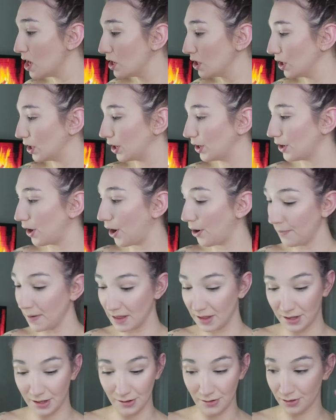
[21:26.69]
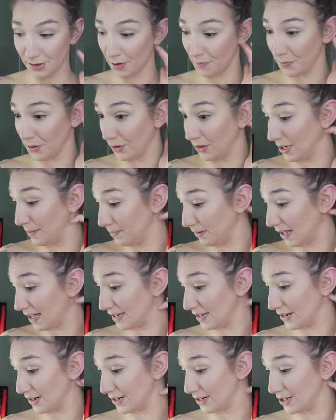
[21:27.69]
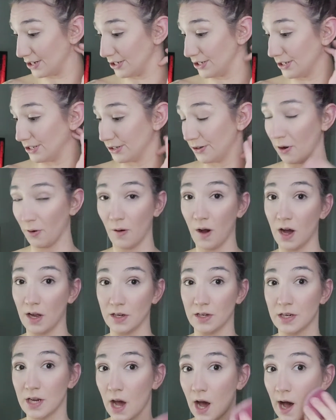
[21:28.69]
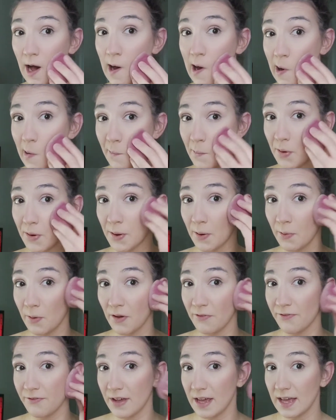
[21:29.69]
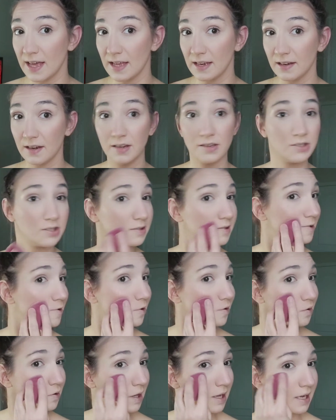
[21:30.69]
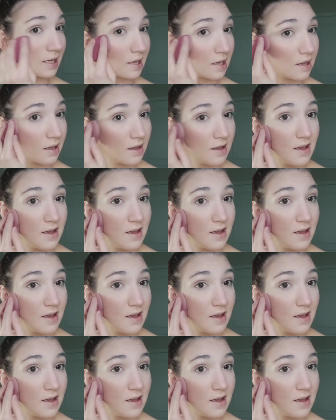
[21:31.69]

You can always use your beauty blender to just go on top with it, just to like